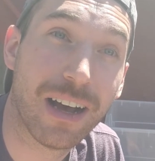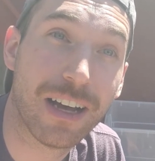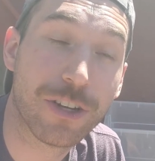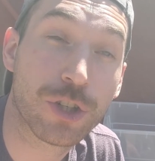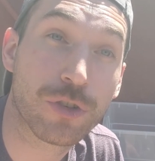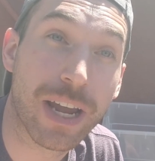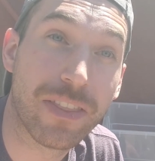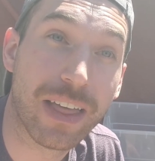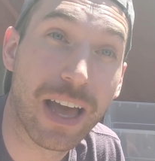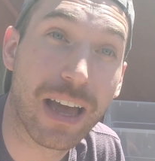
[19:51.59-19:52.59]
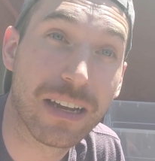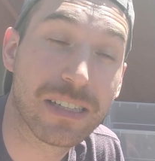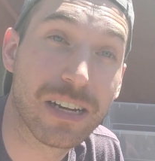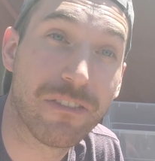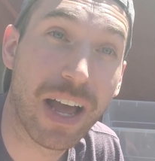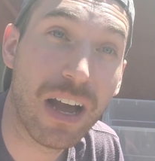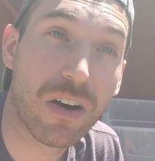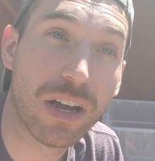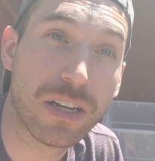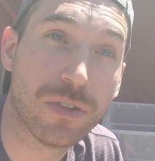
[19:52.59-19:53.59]
strain that stuff
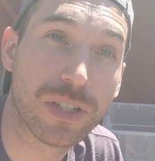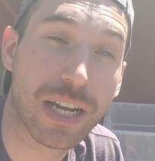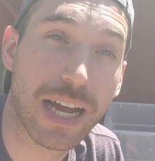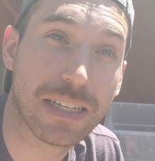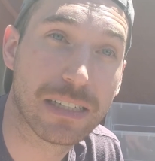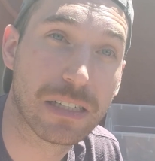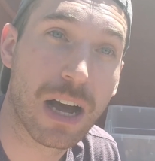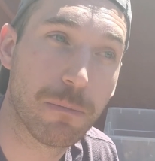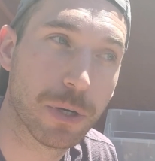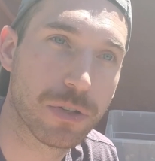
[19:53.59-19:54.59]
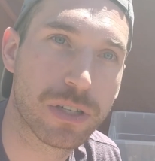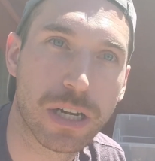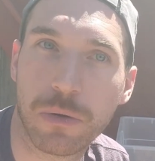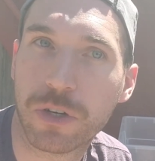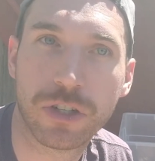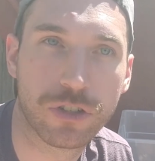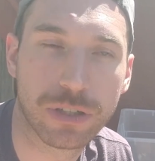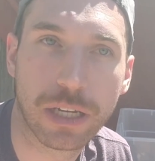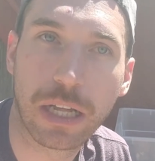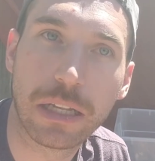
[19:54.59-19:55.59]
out and use it as this compost tea, which is
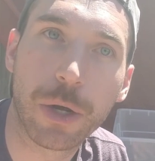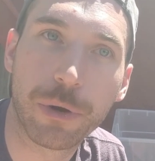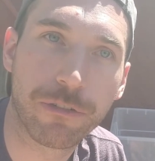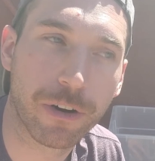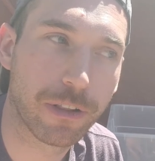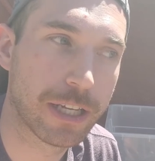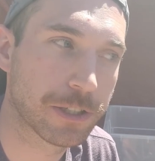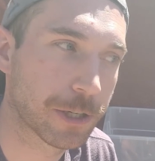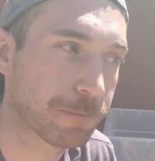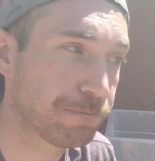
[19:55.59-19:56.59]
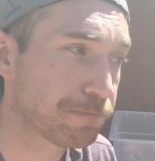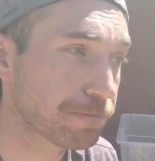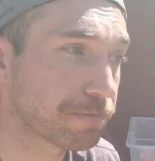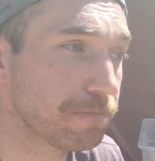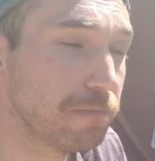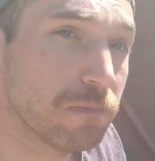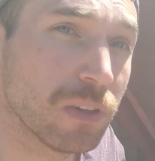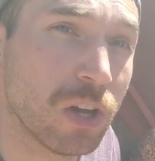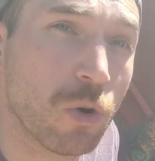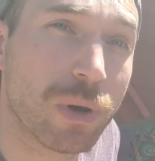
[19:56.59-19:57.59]
just like a liquid fertilizer.
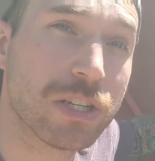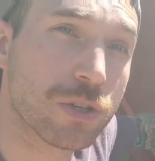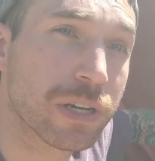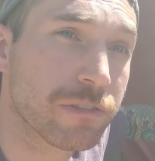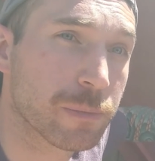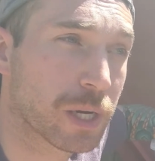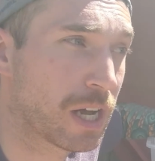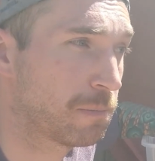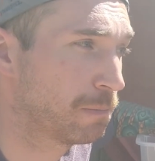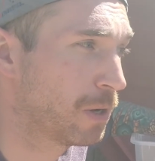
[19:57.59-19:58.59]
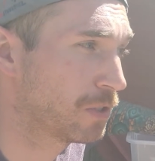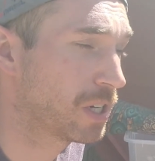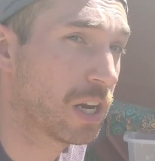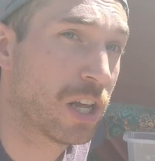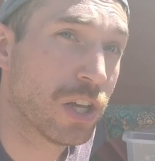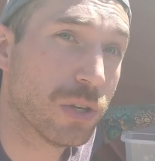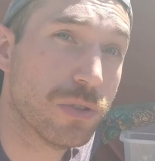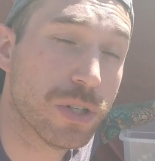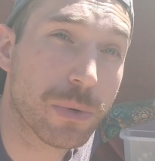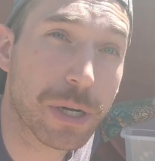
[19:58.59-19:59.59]
When doing vermicomposting, you
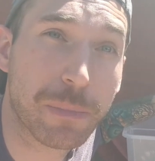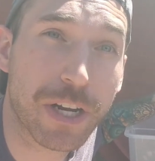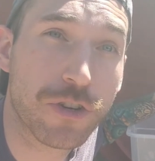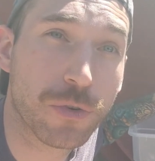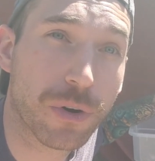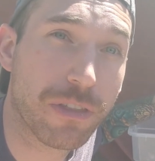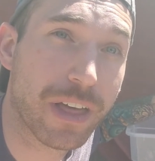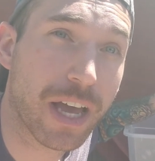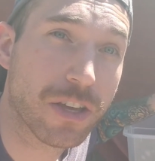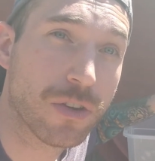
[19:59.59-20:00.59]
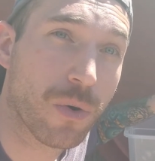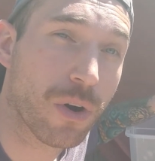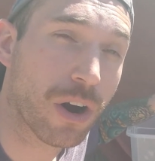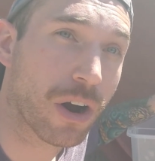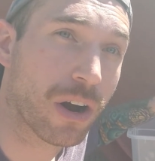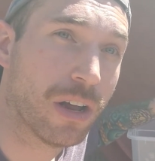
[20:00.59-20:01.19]
do want to make sure that your